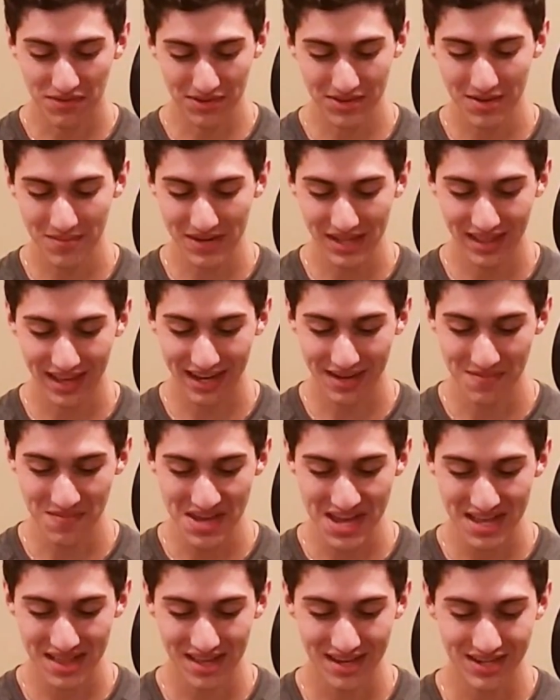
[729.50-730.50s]
For somebody like
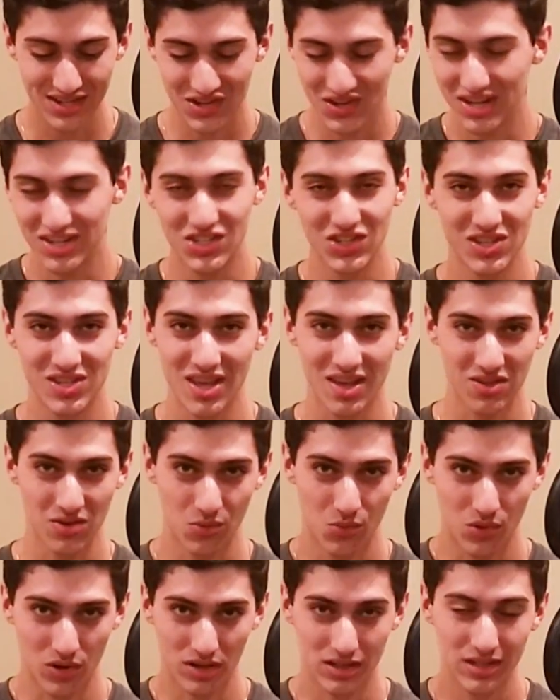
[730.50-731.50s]
me, it just
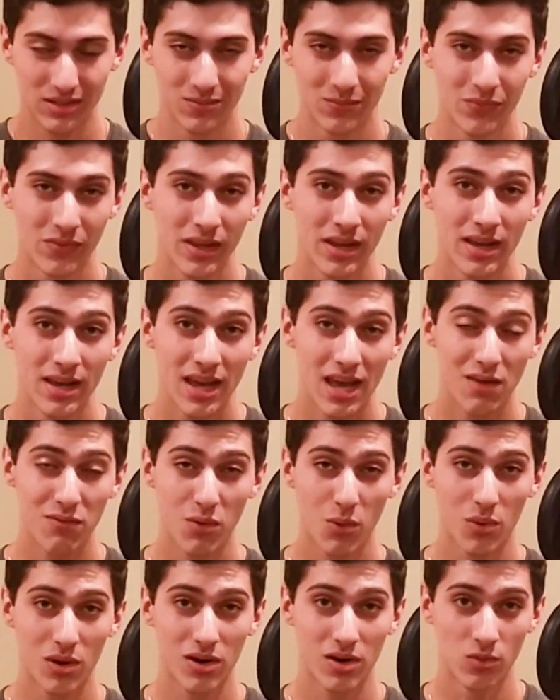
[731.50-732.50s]
doesn't work.
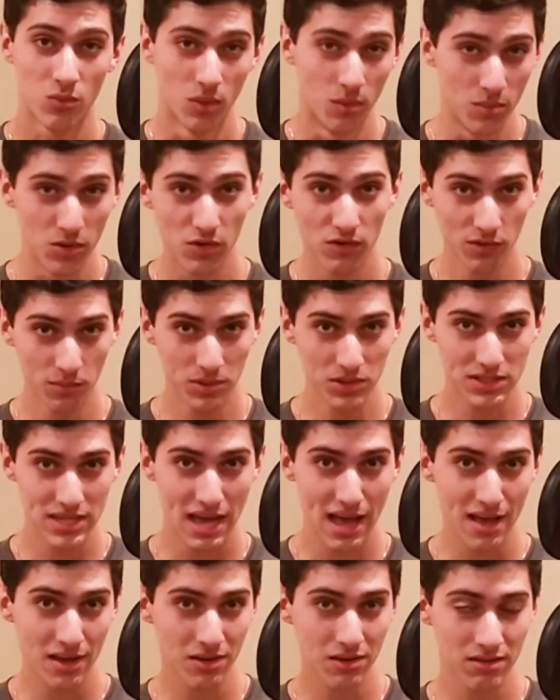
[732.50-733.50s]
If it were
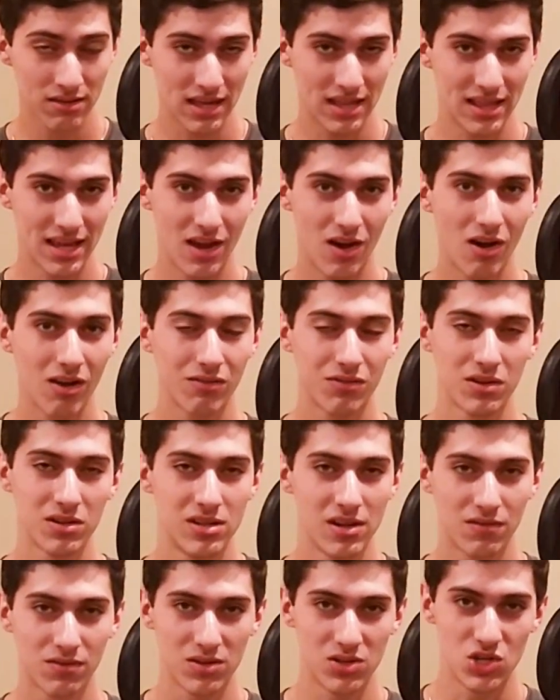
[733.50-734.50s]
removable tiles and they
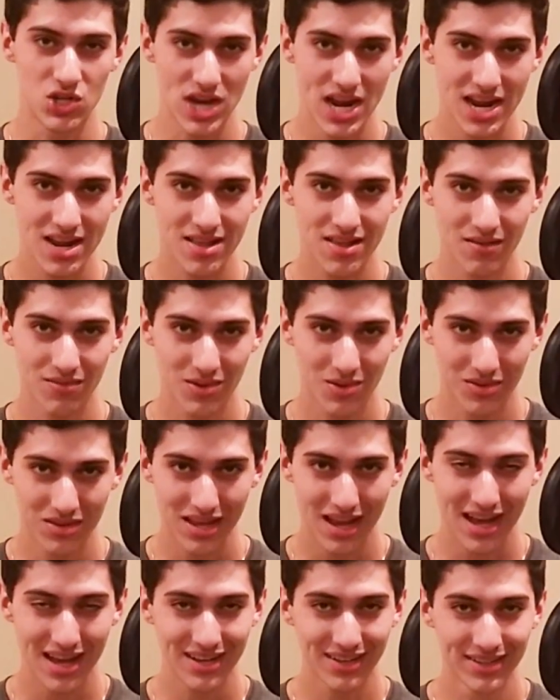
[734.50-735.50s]
offer different shades of
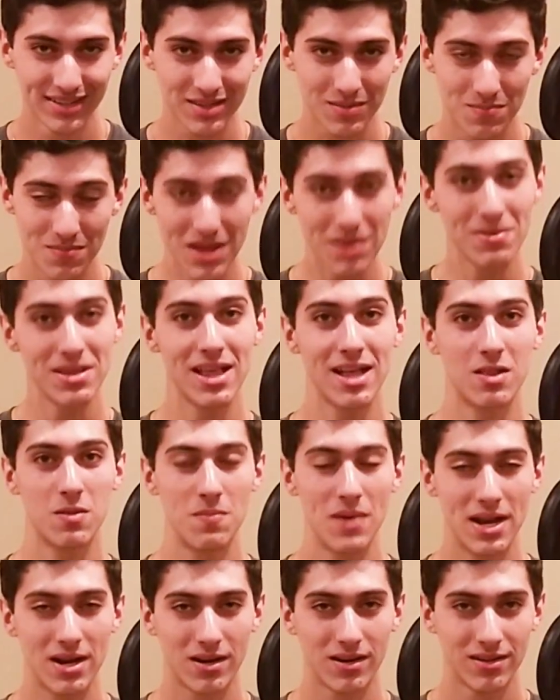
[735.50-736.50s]
those tiles, maybe
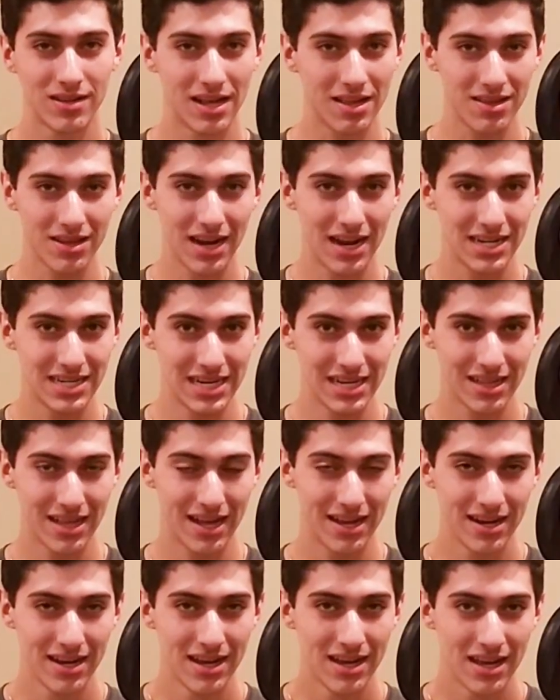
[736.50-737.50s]
that's better. That's an
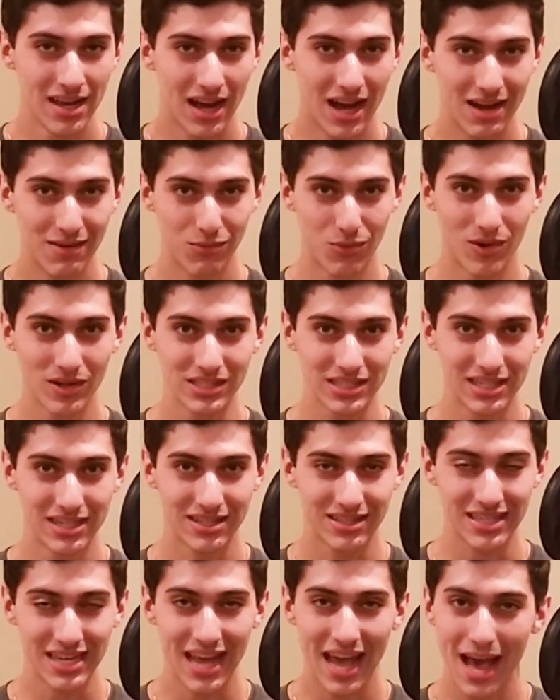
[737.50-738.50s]
idea that I've
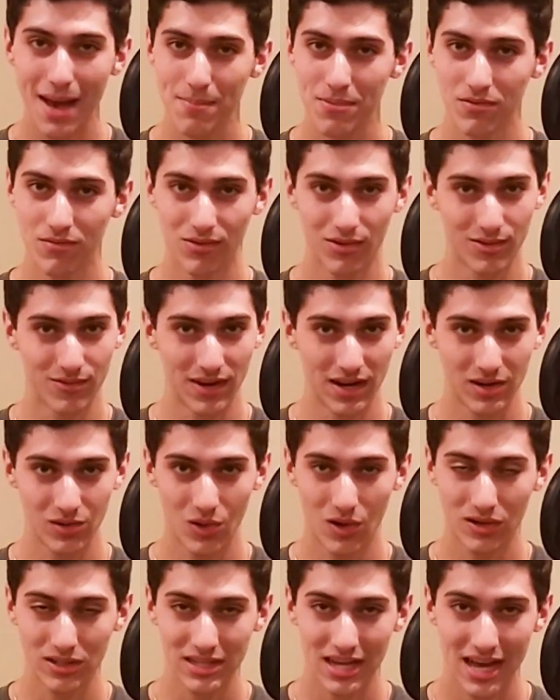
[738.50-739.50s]
wanted to see happen for a
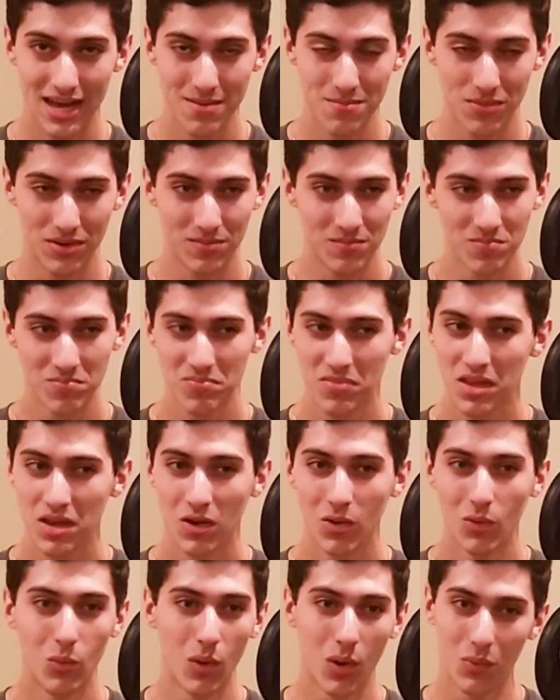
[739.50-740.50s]
very long time, but
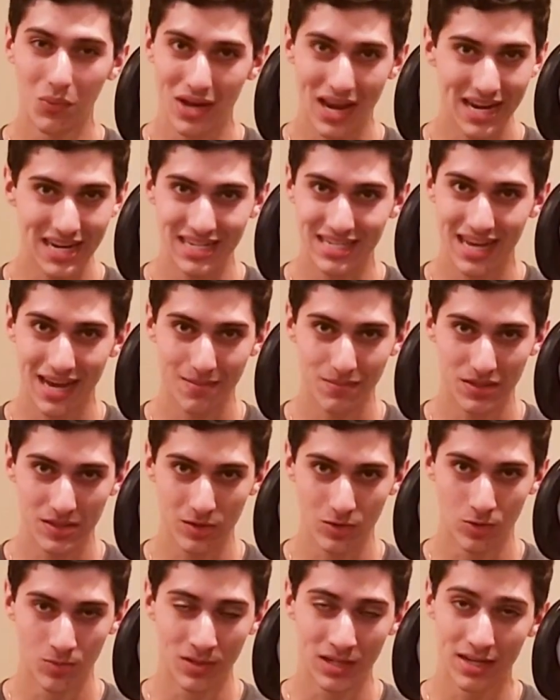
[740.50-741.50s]
won't
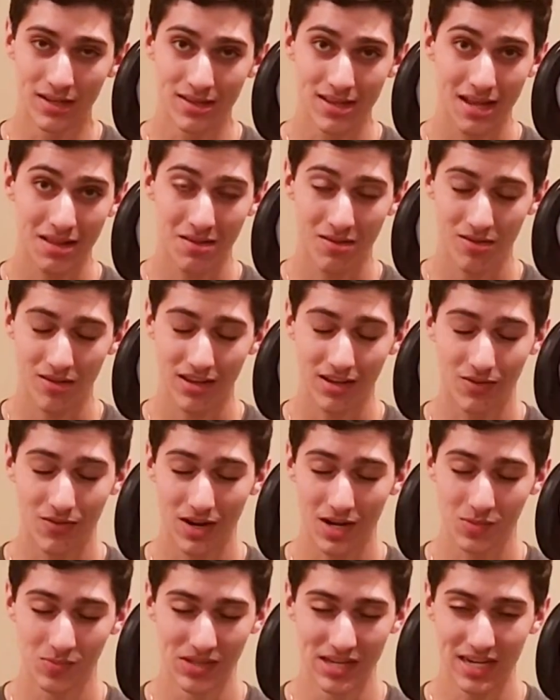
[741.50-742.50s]
anytime soon because that's
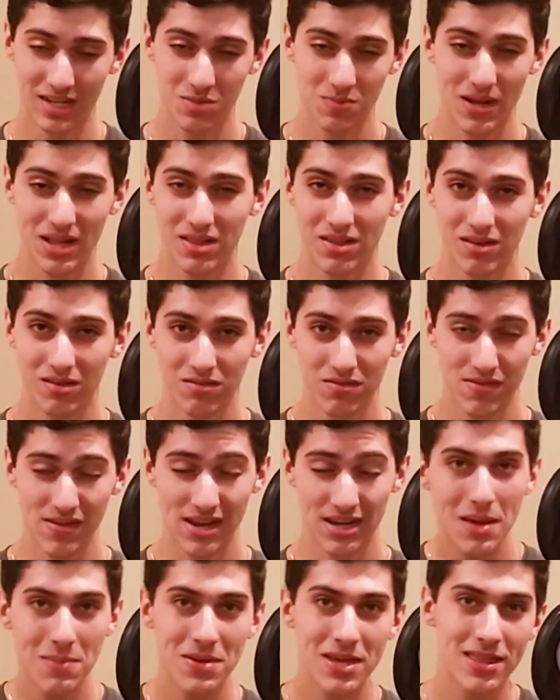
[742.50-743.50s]
incredibly
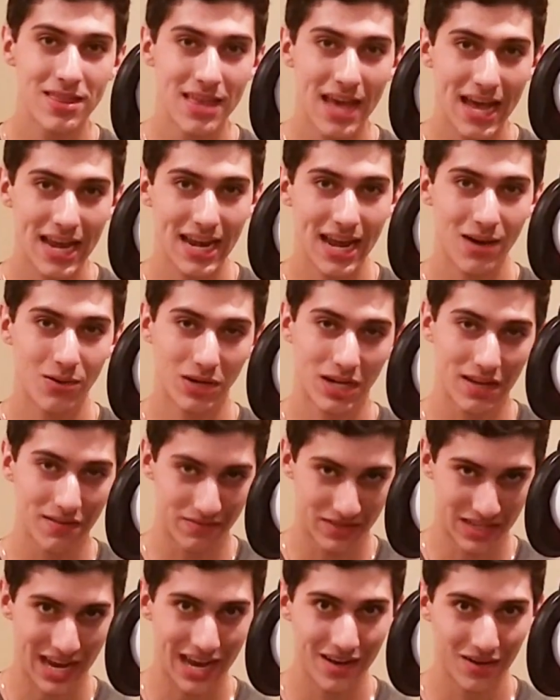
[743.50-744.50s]
expensive. Maybe then I
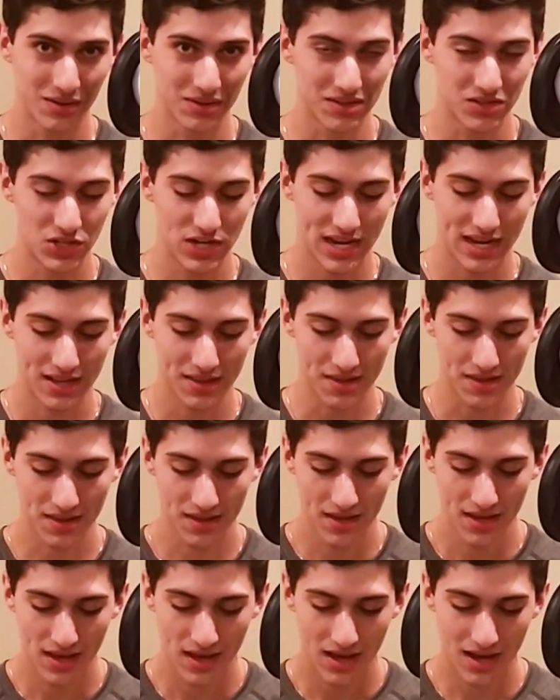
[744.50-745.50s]
would give tiles a
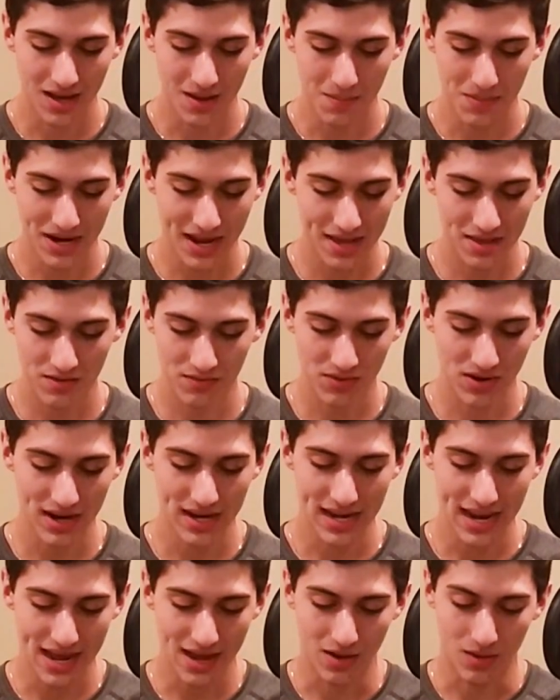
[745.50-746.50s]
chance. But as of
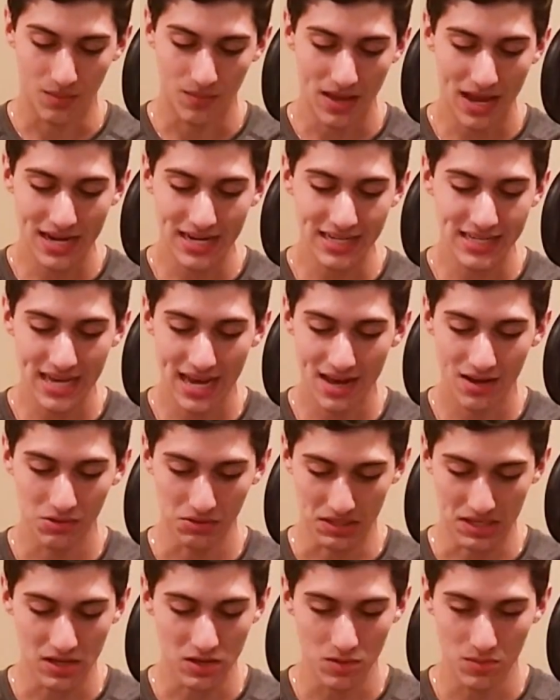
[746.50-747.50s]
right now, any
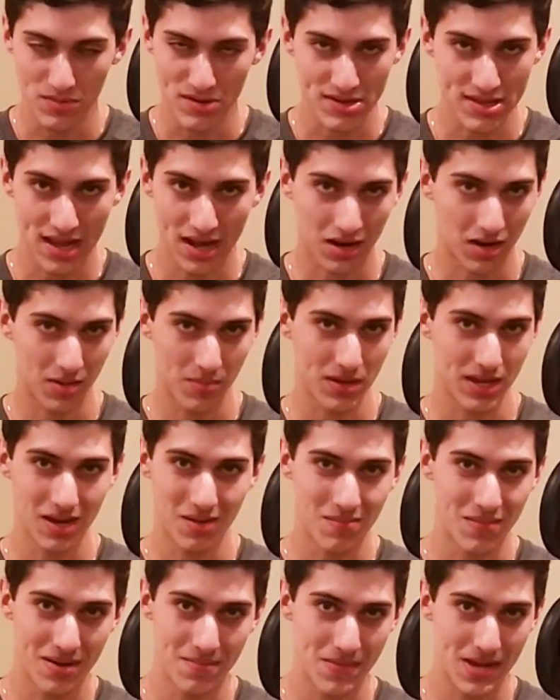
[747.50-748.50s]
tiled cube is not going to
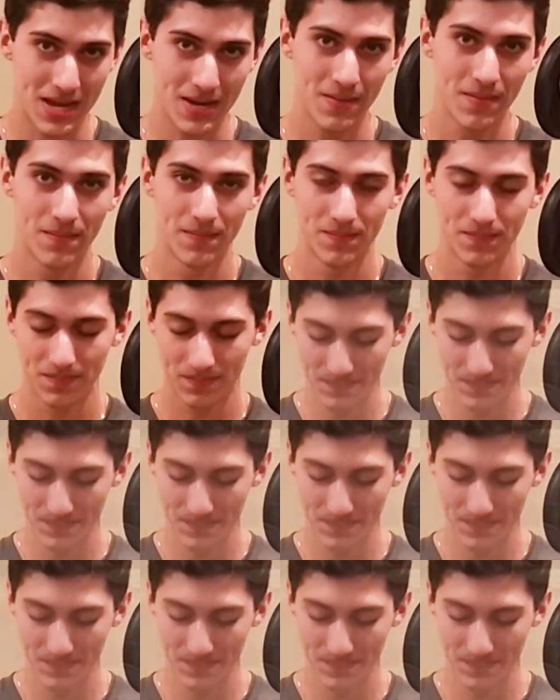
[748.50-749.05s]
become my main.